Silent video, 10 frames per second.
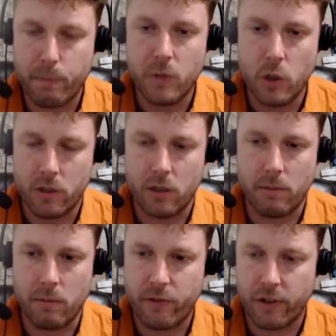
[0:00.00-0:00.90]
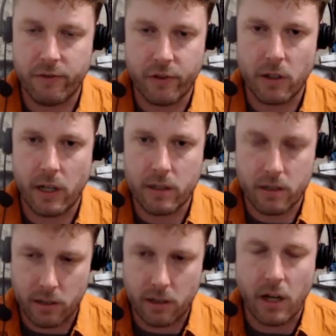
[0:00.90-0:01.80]
using them for
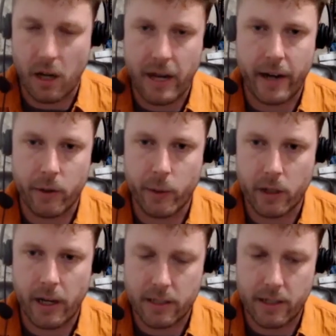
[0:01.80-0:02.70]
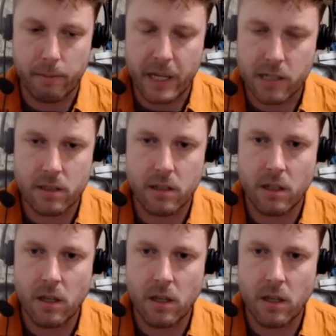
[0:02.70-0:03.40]
fertilizer and higher order as a base